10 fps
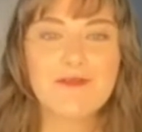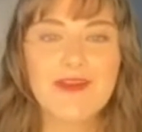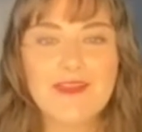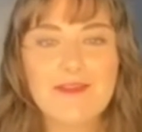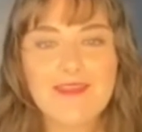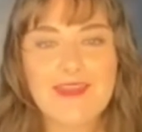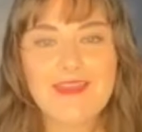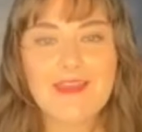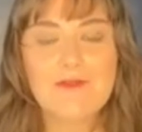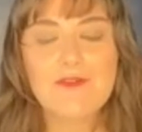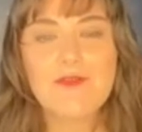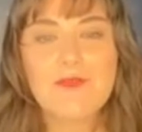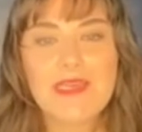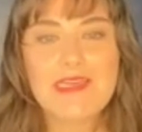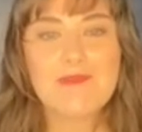what you think it will
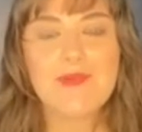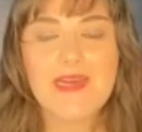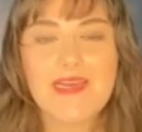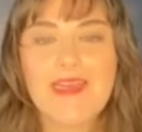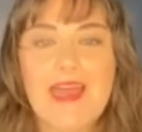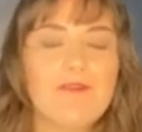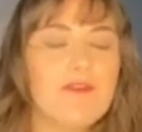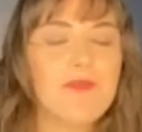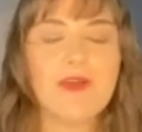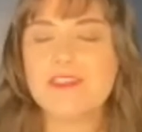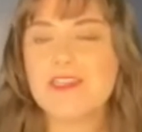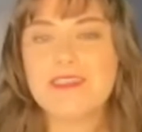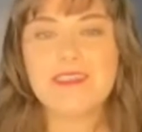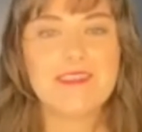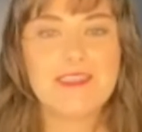be, but every project
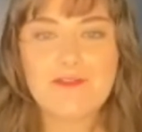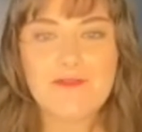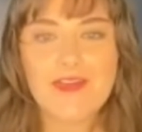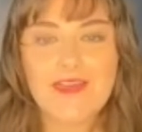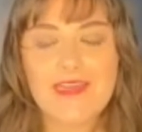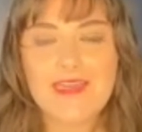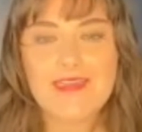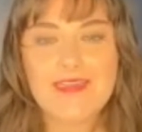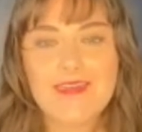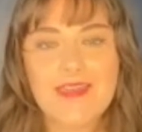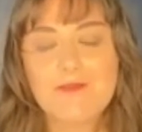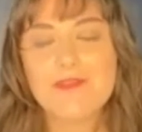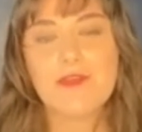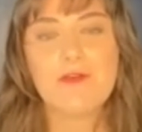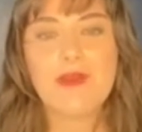is different. And it
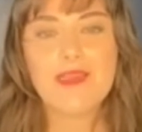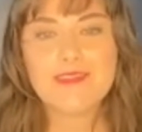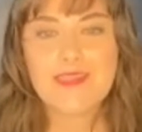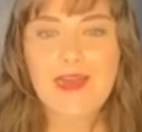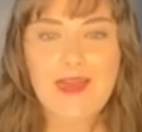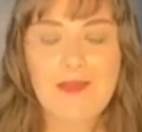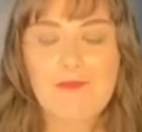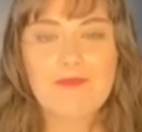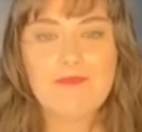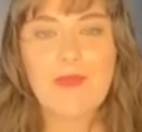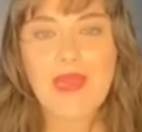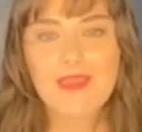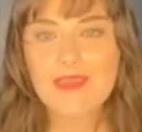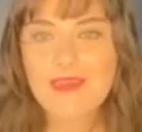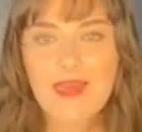was a great time.
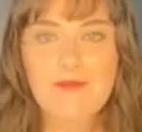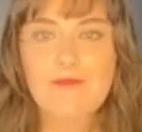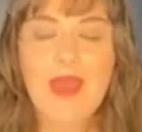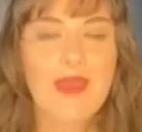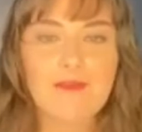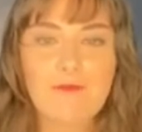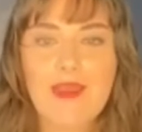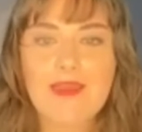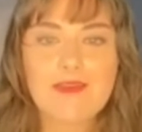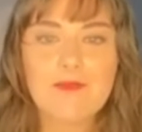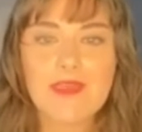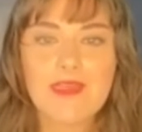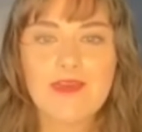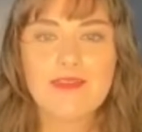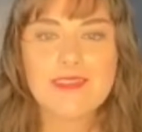Bekki and I met randomly
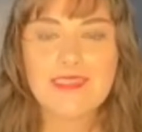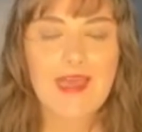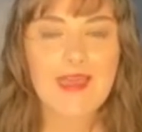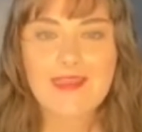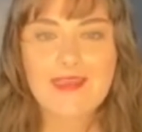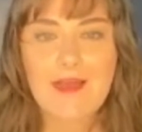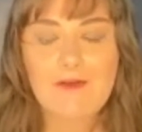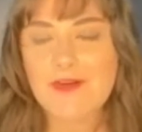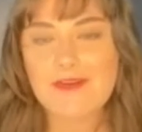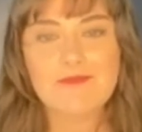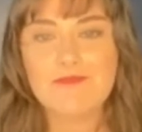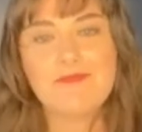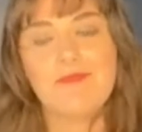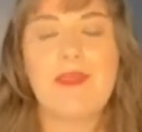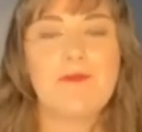on the set, and now we're
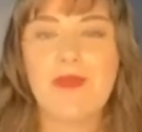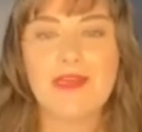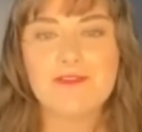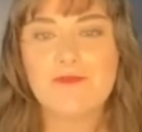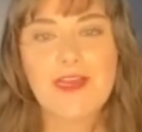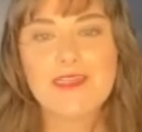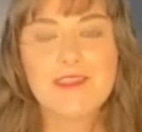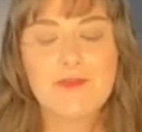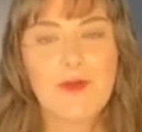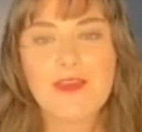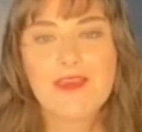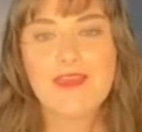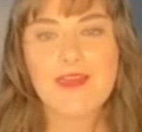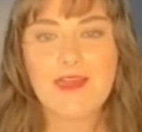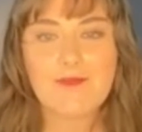like best friends and working
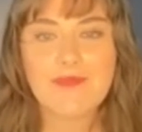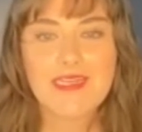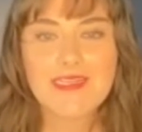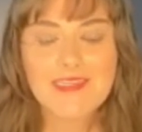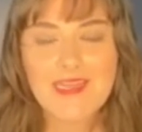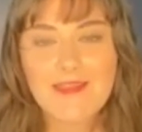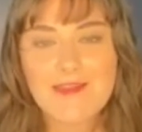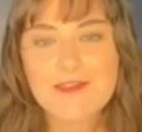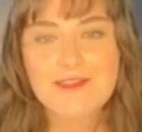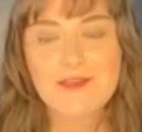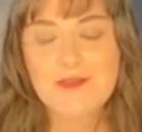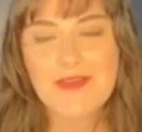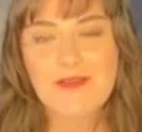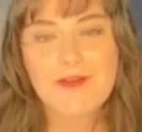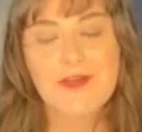in a company together. So you
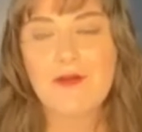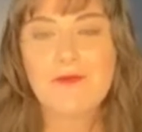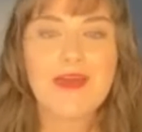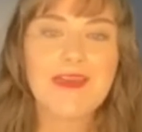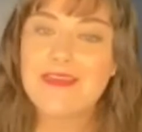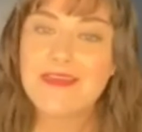never know what